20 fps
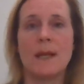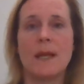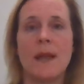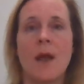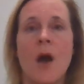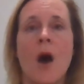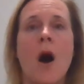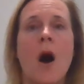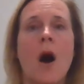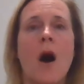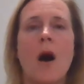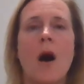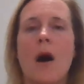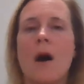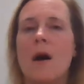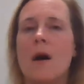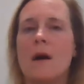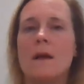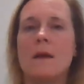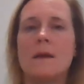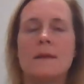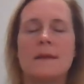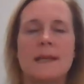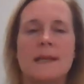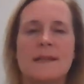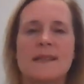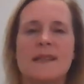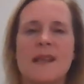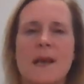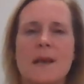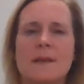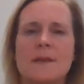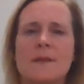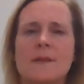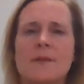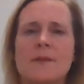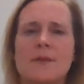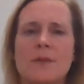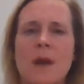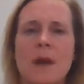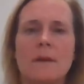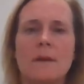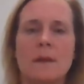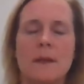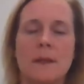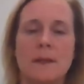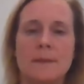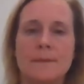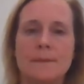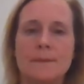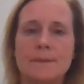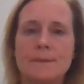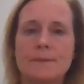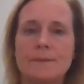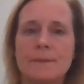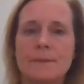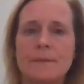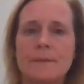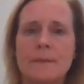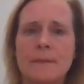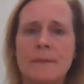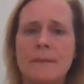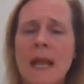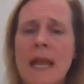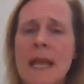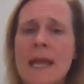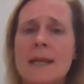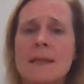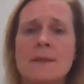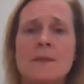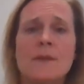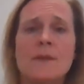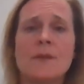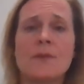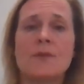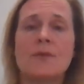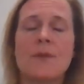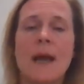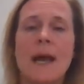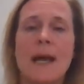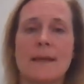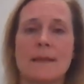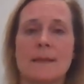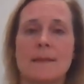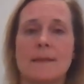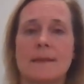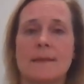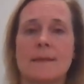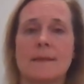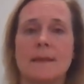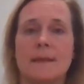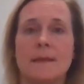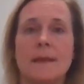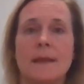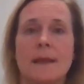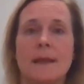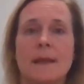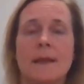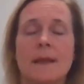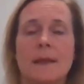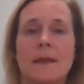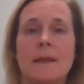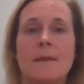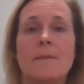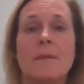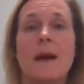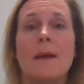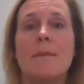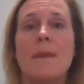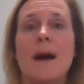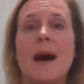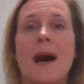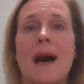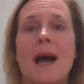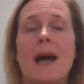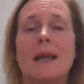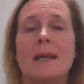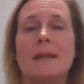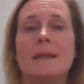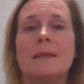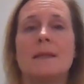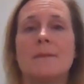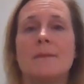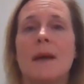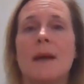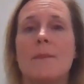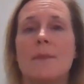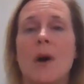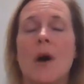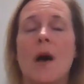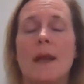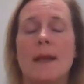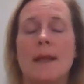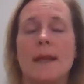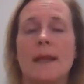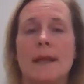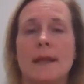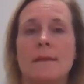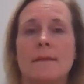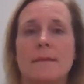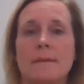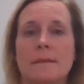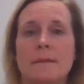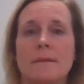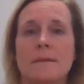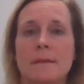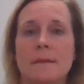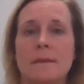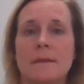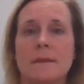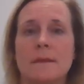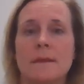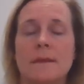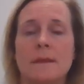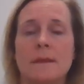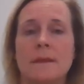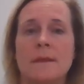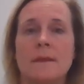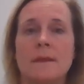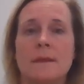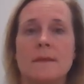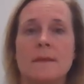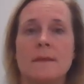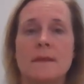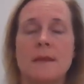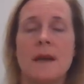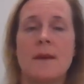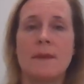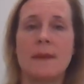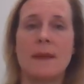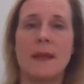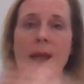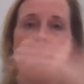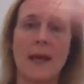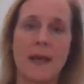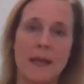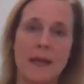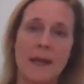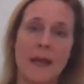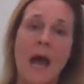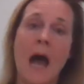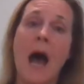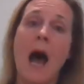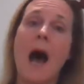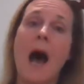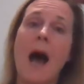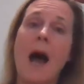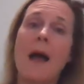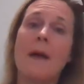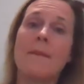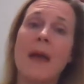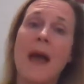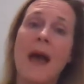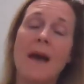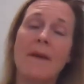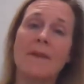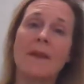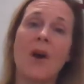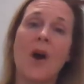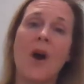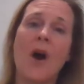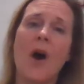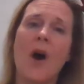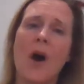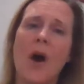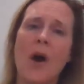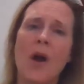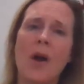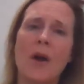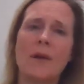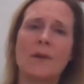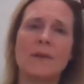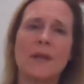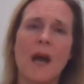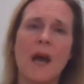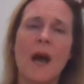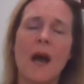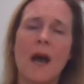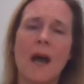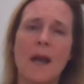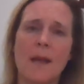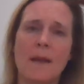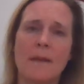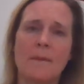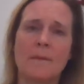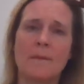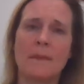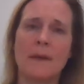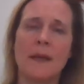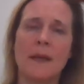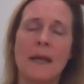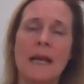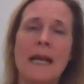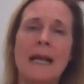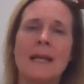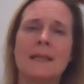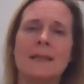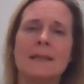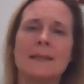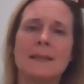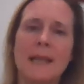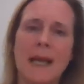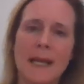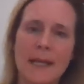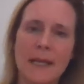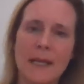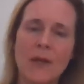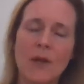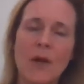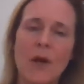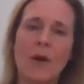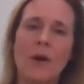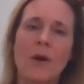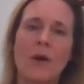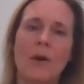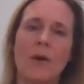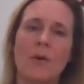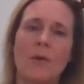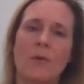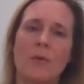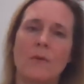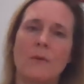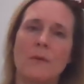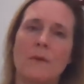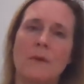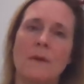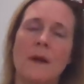me. All this struggle and stress in my mind and my body. Top of the head. I'm having a hard time letting go